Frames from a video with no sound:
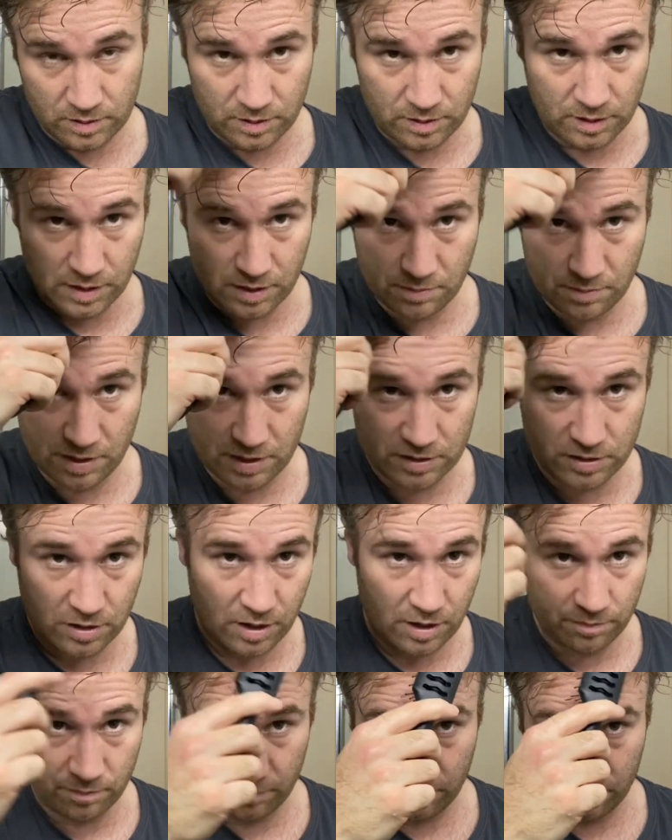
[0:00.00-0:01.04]
In the
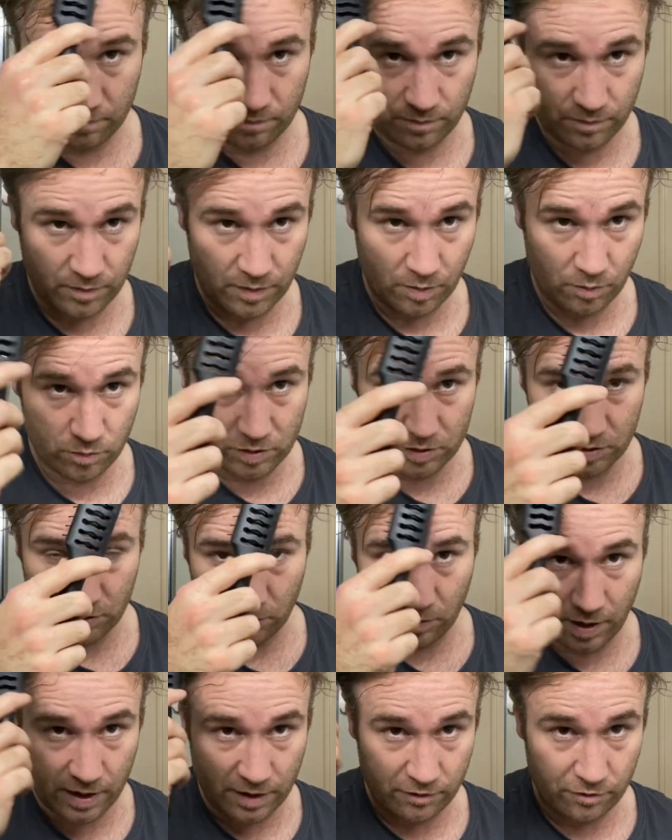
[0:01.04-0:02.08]
meantime, I'm still
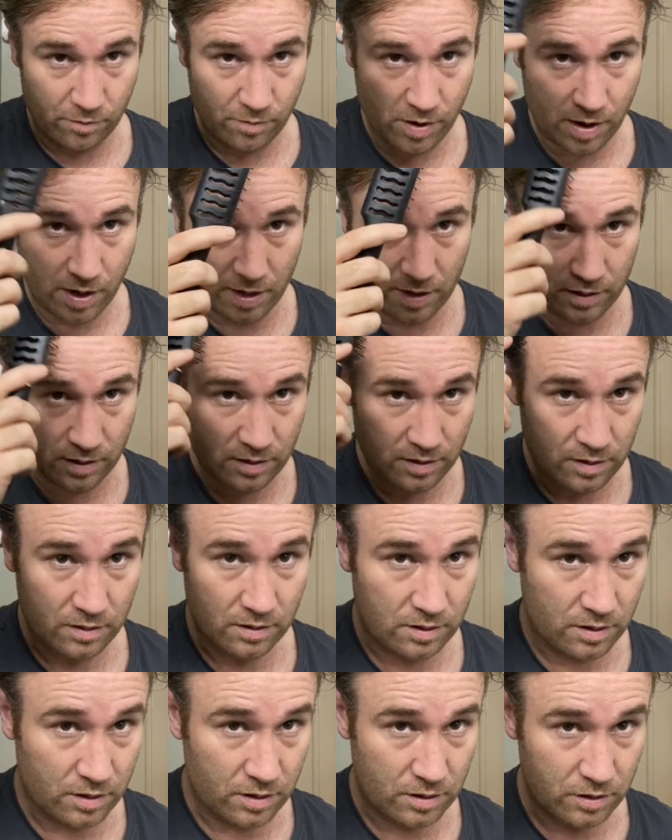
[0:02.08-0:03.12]
waiting for my
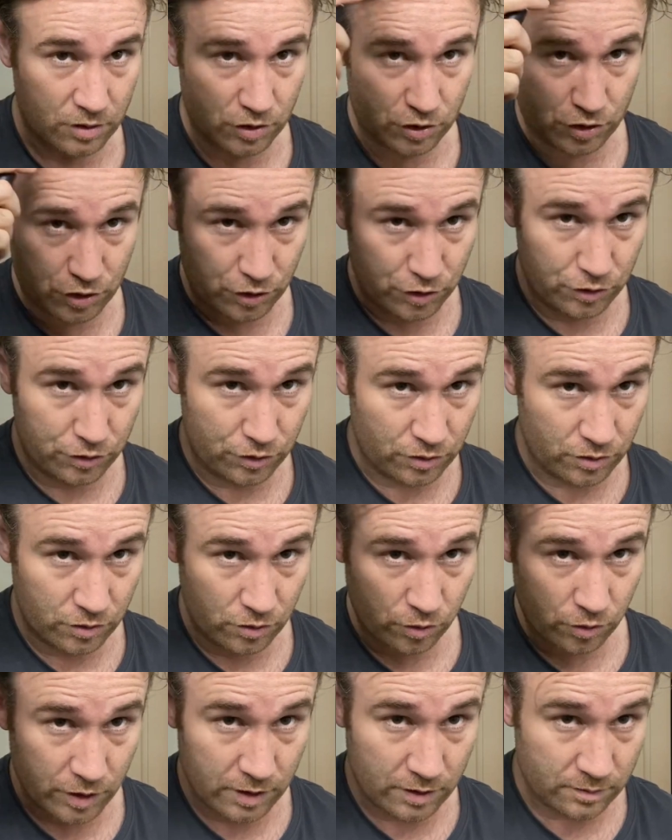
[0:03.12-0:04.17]
June
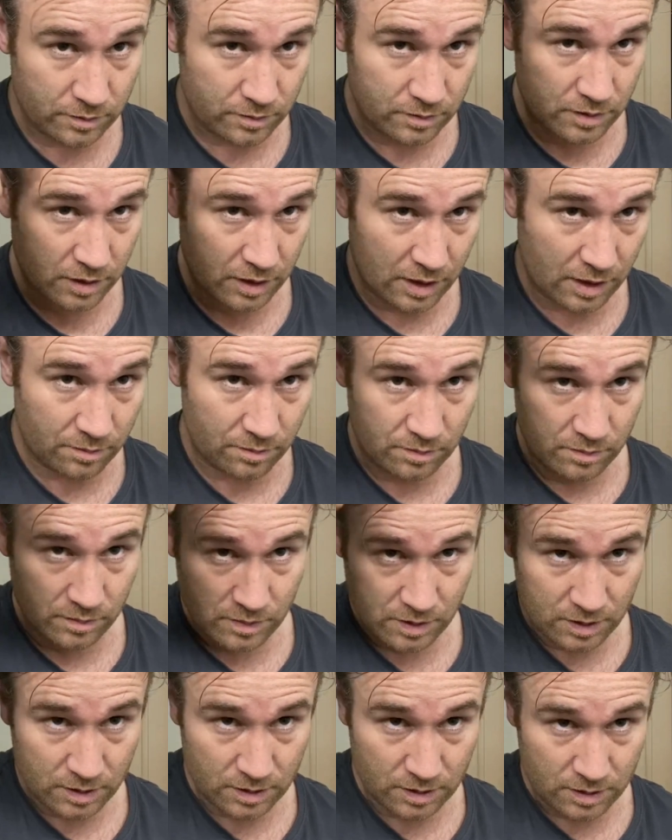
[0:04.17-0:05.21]
order to come.
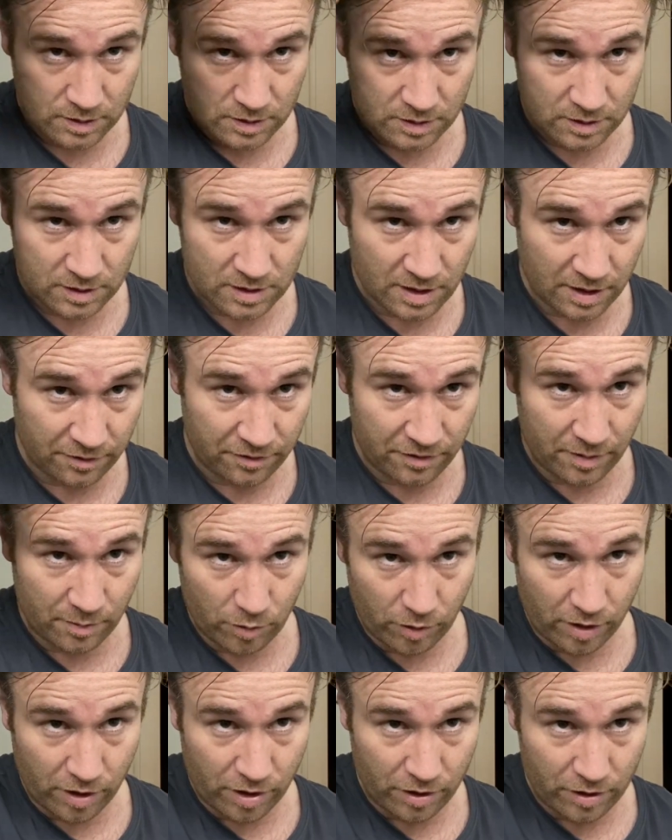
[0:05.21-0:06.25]
It's now
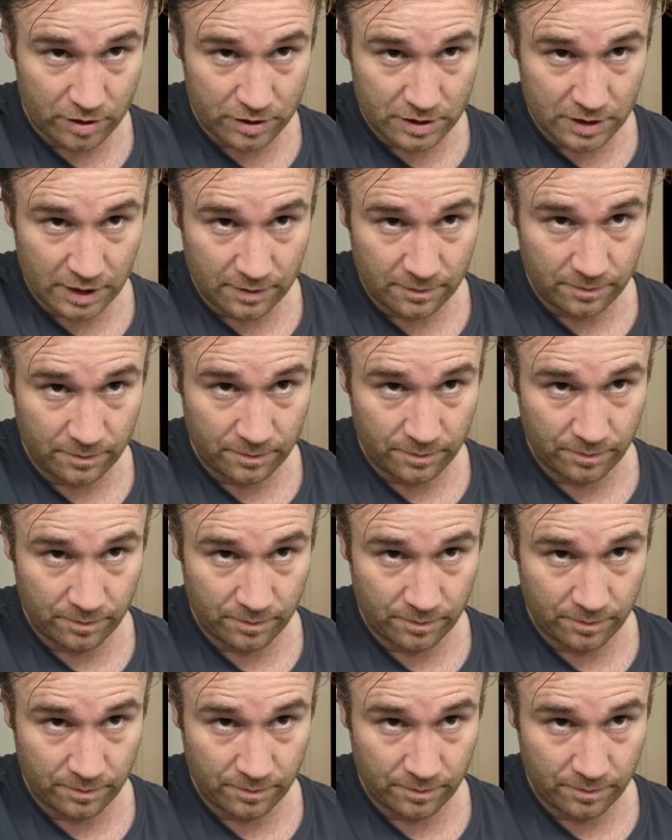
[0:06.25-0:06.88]
February 13.